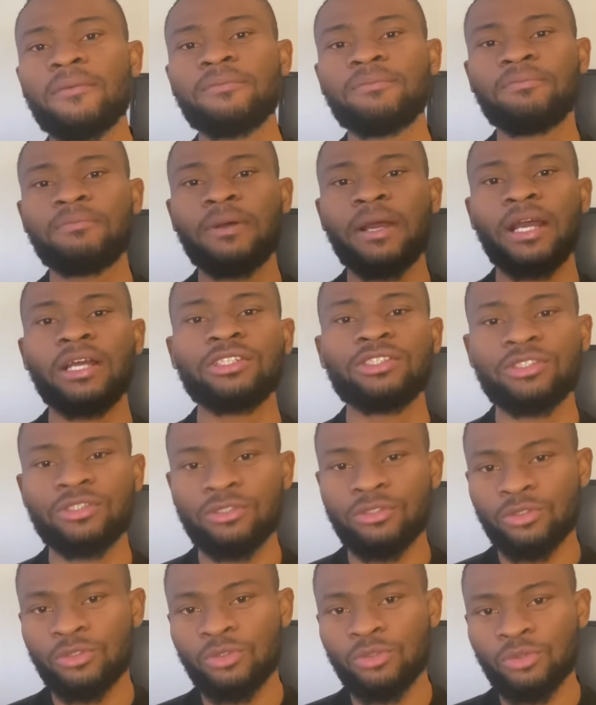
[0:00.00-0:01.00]

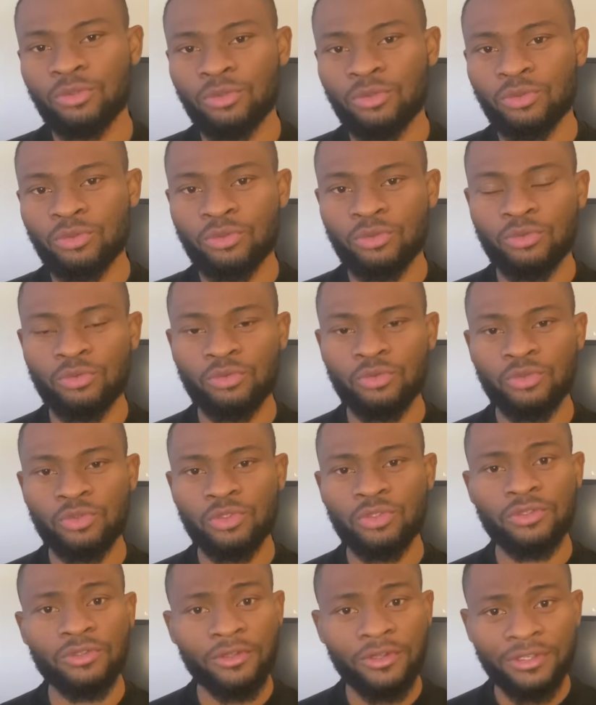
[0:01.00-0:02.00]
passion to
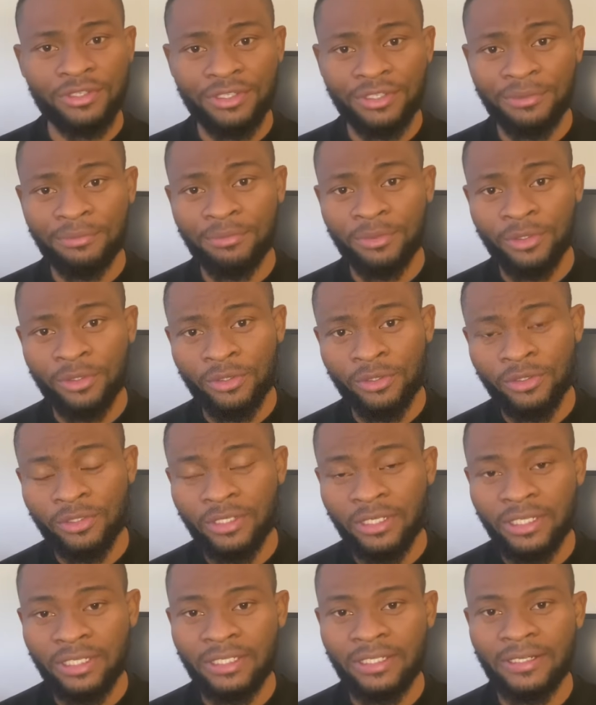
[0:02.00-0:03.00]
study abroad
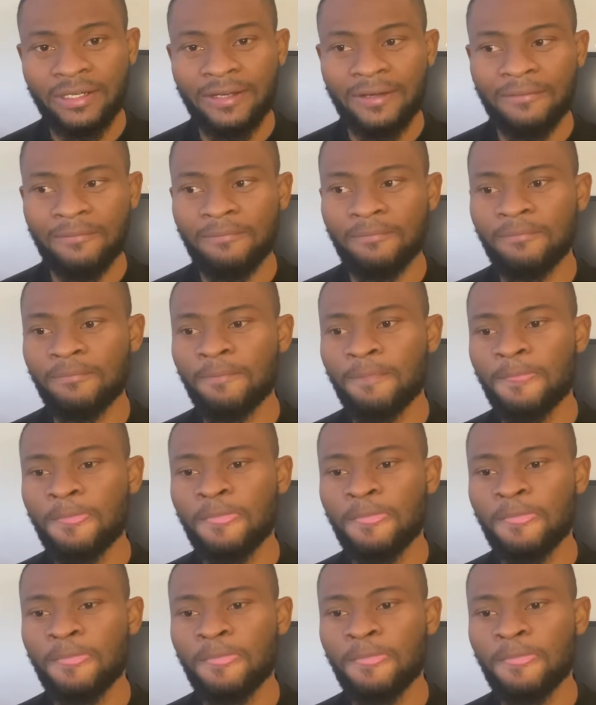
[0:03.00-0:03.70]
and